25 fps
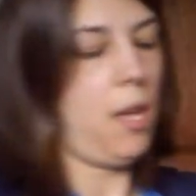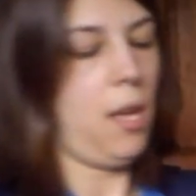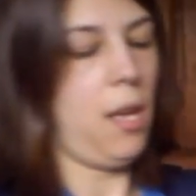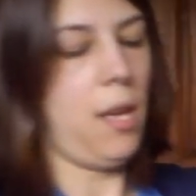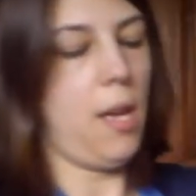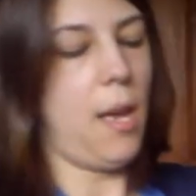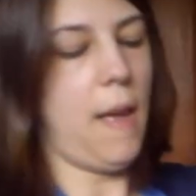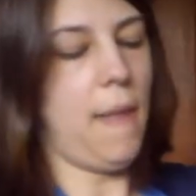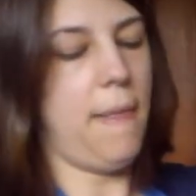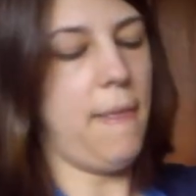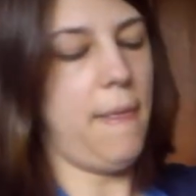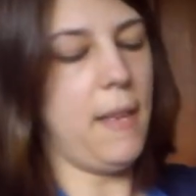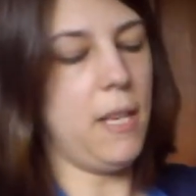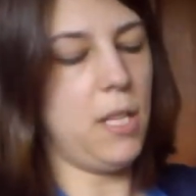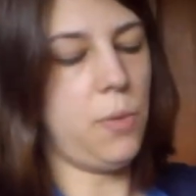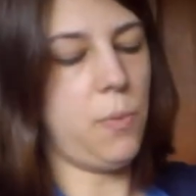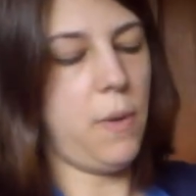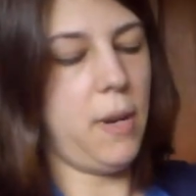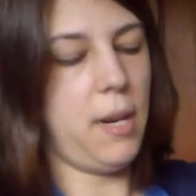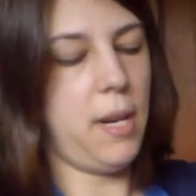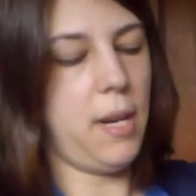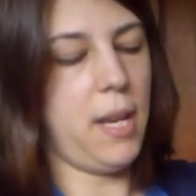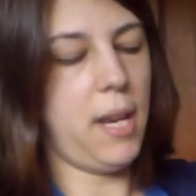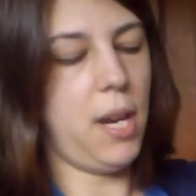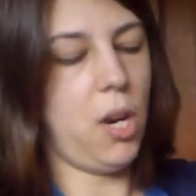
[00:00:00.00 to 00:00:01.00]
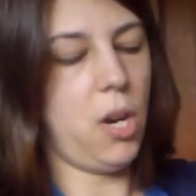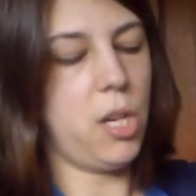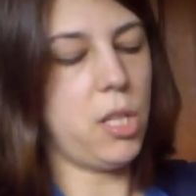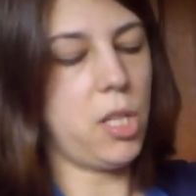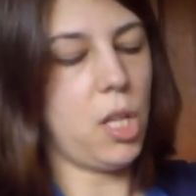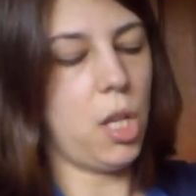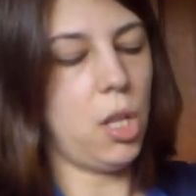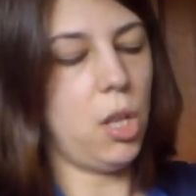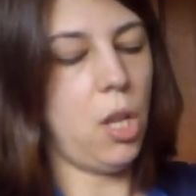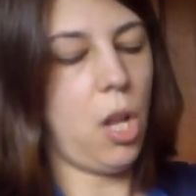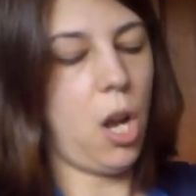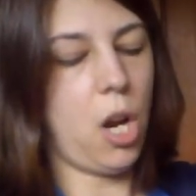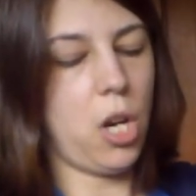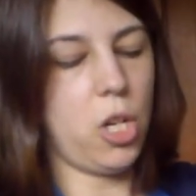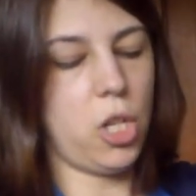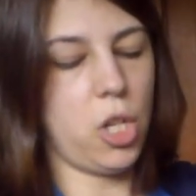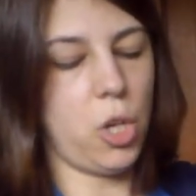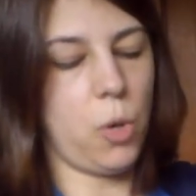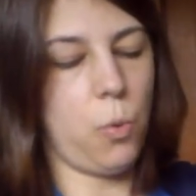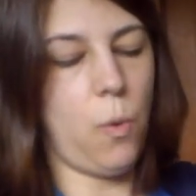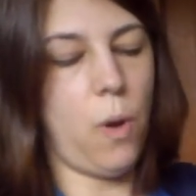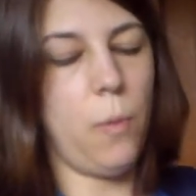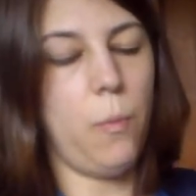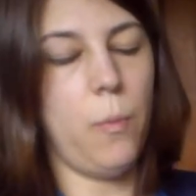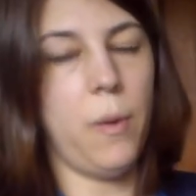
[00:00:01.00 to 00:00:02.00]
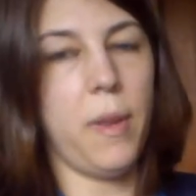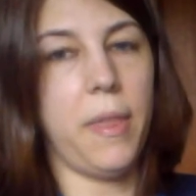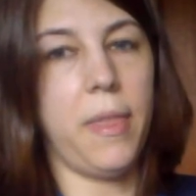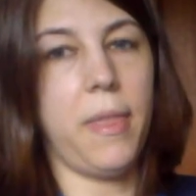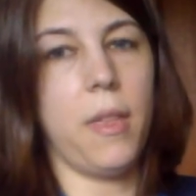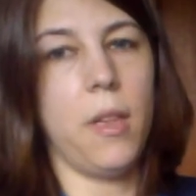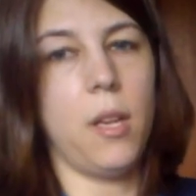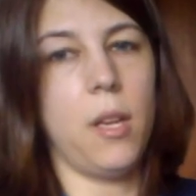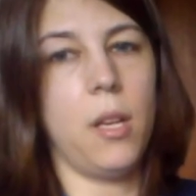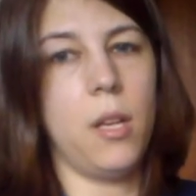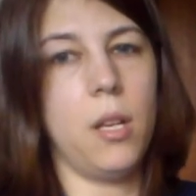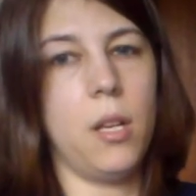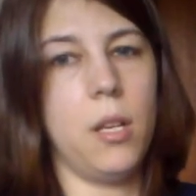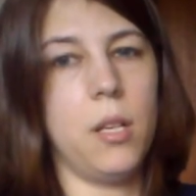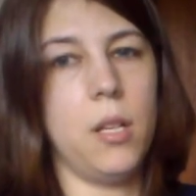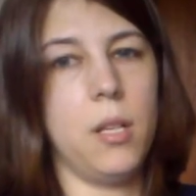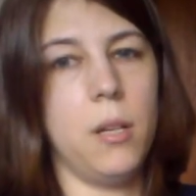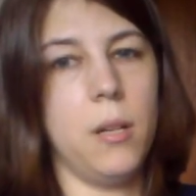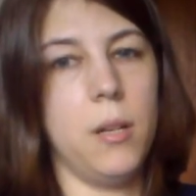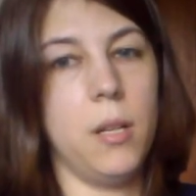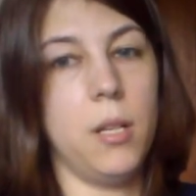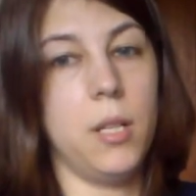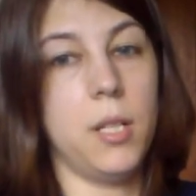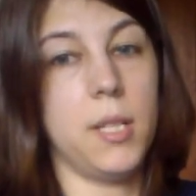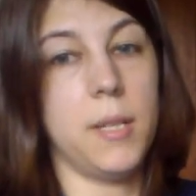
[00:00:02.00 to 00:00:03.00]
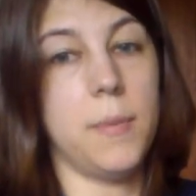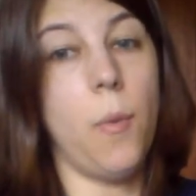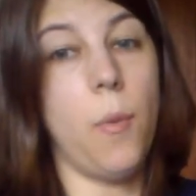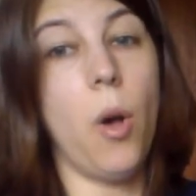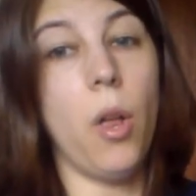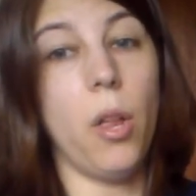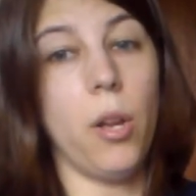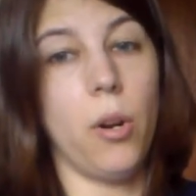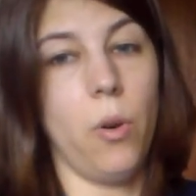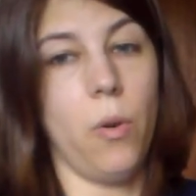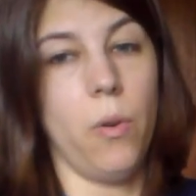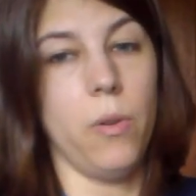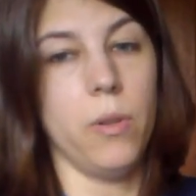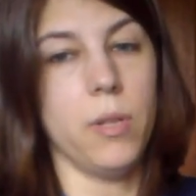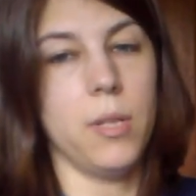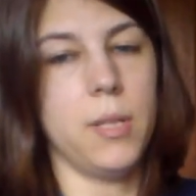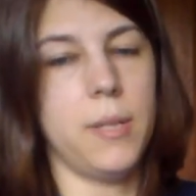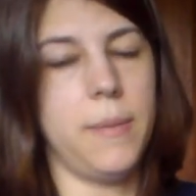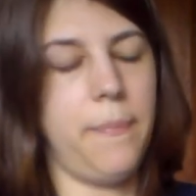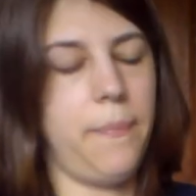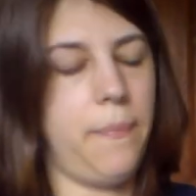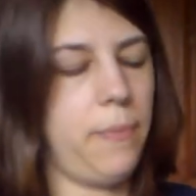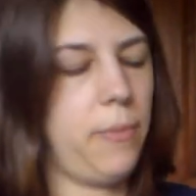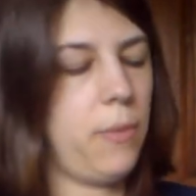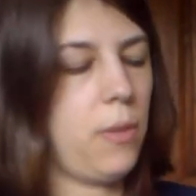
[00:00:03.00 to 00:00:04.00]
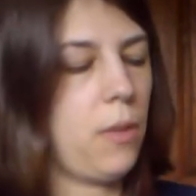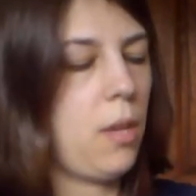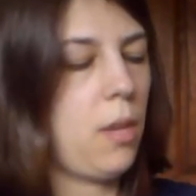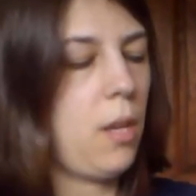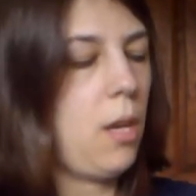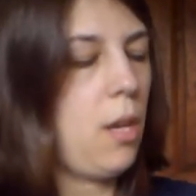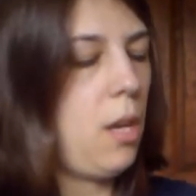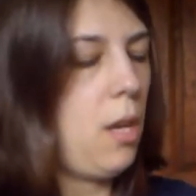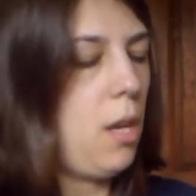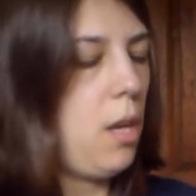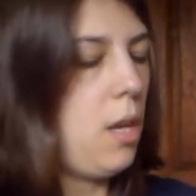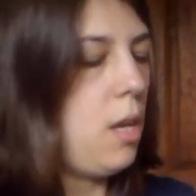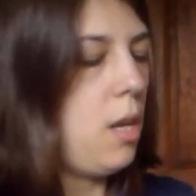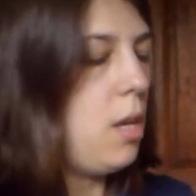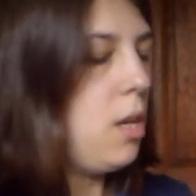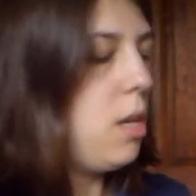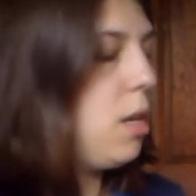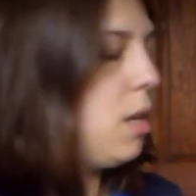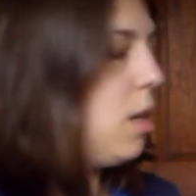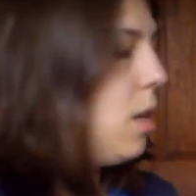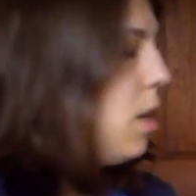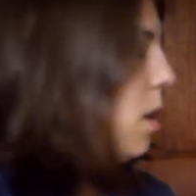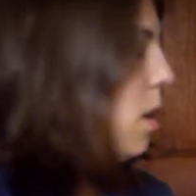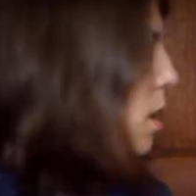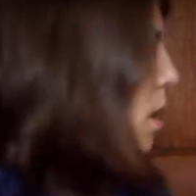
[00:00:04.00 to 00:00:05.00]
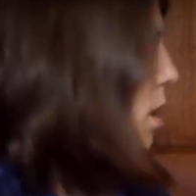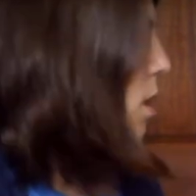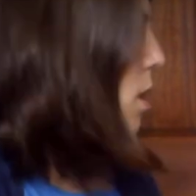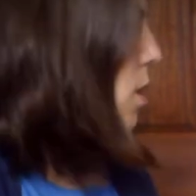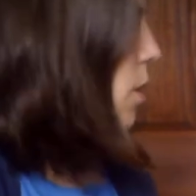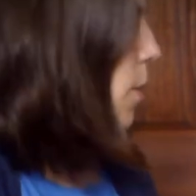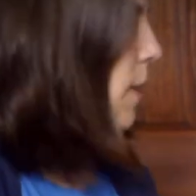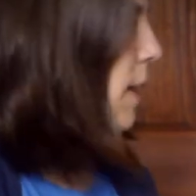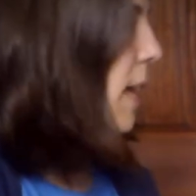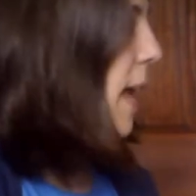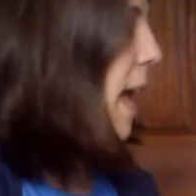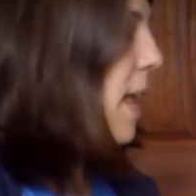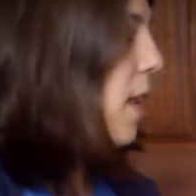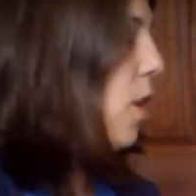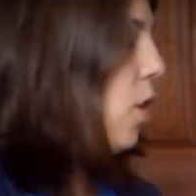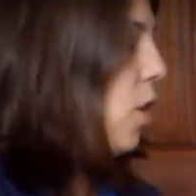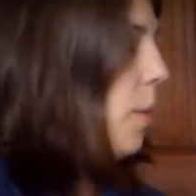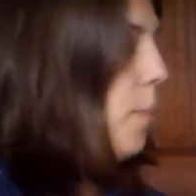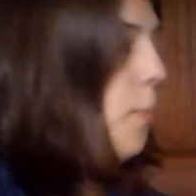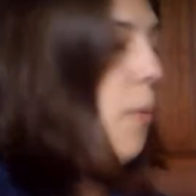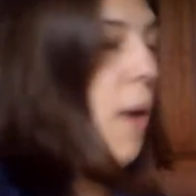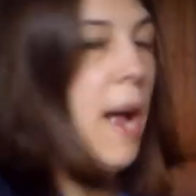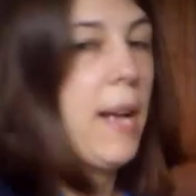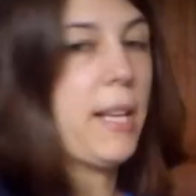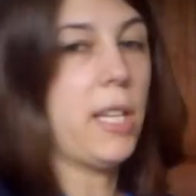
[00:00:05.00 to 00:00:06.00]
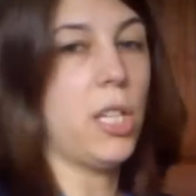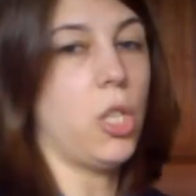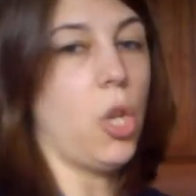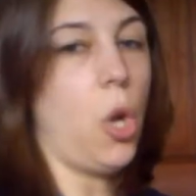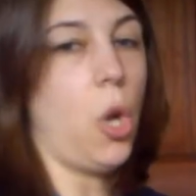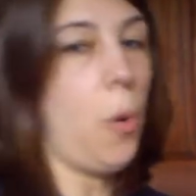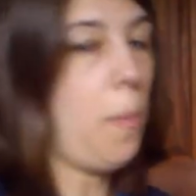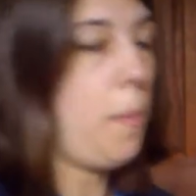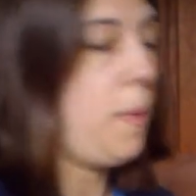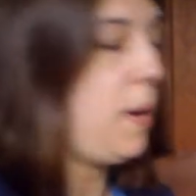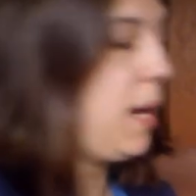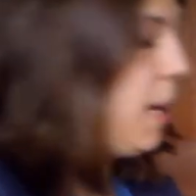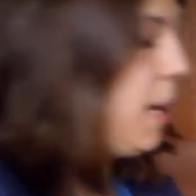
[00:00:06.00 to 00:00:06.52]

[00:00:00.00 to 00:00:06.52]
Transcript: And this one here is a larger one with smaller holes. So again, you could practice opening